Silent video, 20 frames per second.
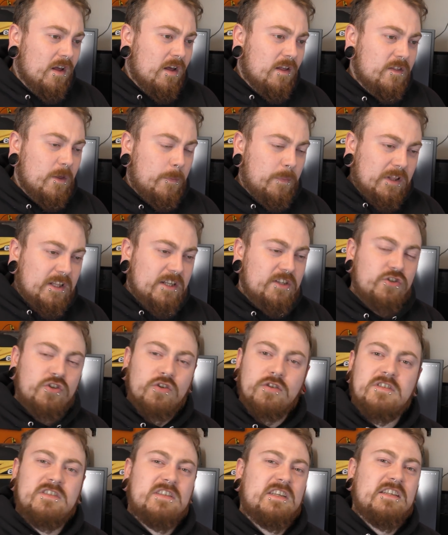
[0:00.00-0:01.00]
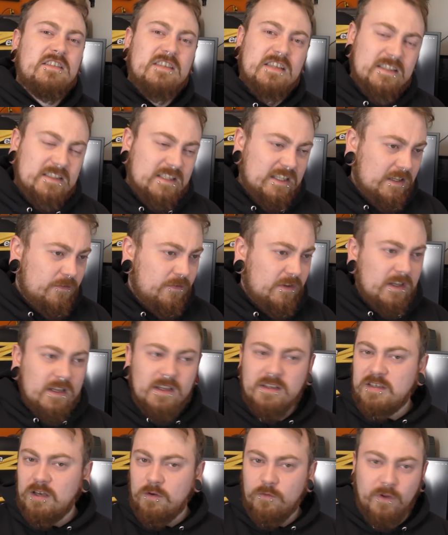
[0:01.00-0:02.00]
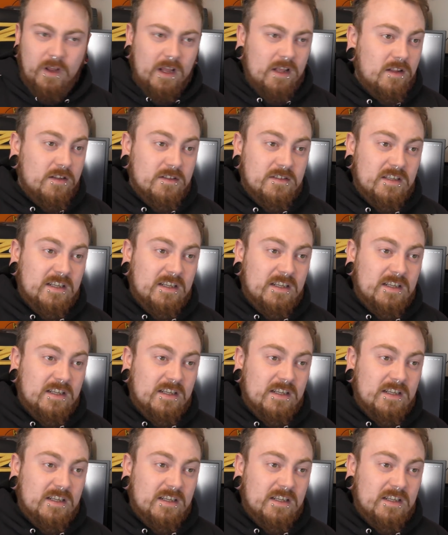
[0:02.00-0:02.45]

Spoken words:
the police used CCTV, surveillance